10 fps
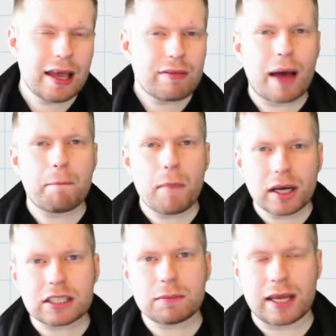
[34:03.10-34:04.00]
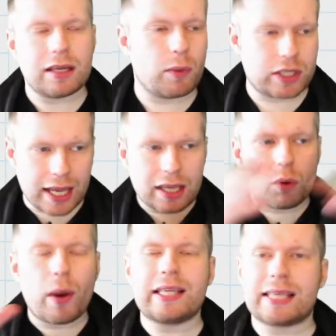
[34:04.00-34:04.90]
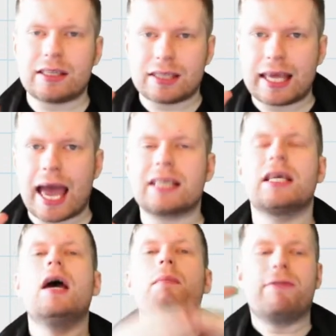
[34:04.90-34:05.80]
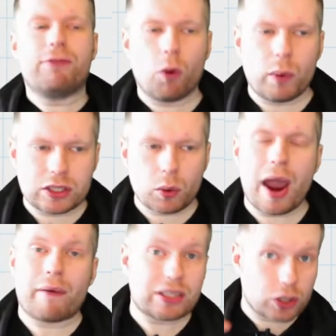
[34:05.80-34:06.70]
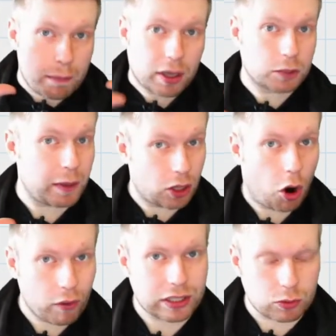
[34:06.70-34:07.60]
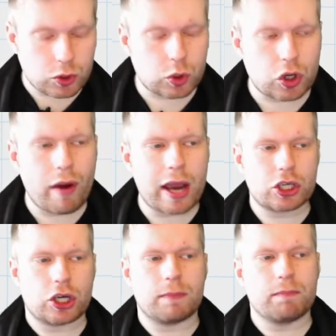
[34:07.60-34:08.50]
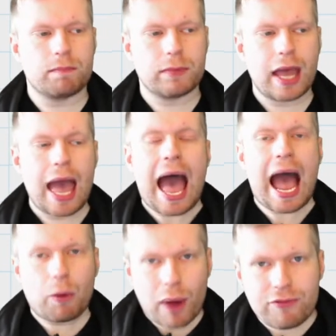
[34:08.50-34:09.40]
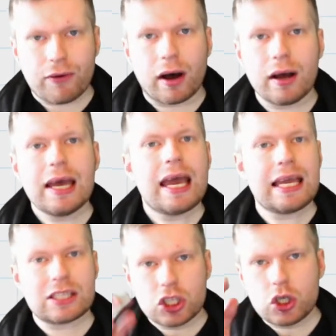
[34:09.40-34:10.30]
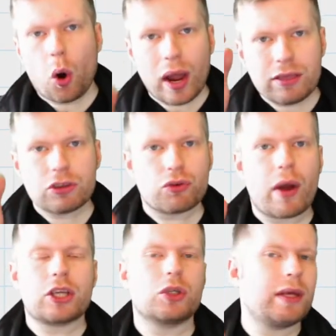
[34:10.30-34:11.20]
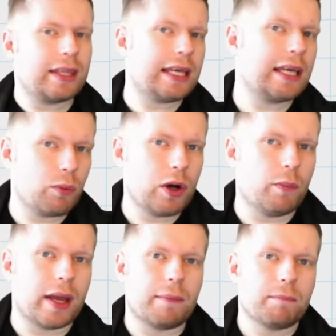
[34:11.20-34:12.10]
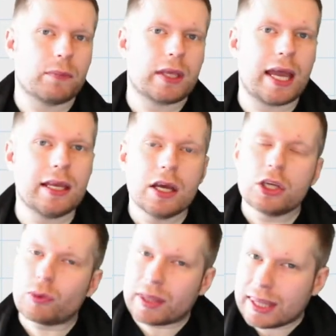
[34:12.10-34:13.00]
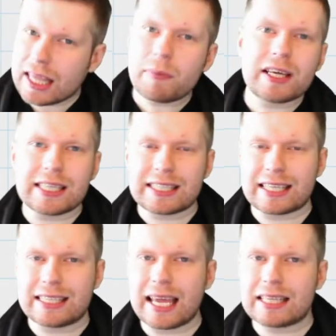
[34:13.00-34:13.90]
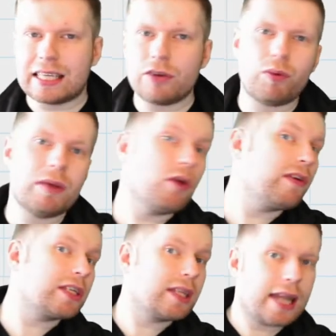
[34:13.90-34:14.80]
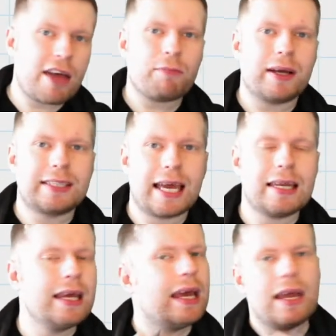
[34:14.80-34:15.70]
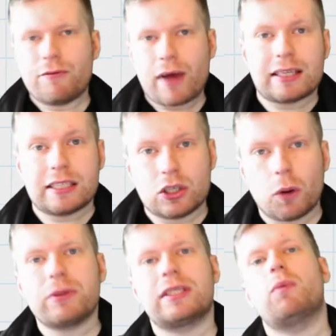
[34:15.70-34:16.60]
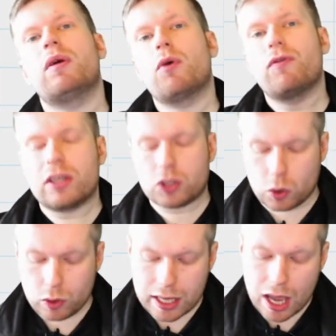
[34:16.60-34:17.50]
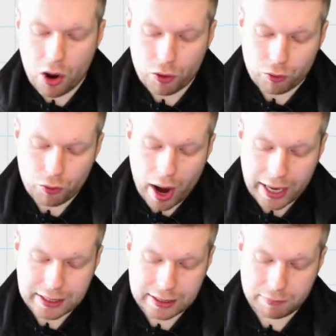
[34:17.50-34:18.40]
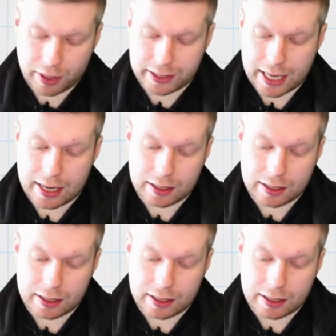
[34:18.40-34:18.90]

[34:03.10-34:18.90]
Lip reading: that must mean, and we're taking away 10 to the x before we square it, so it must be in the horizontal direction. However, it's not in the direction we think it will be. Okay, so we think because it says negative, we move it to the left by 10. In fact, it's the opposite, we move it to the right by 10.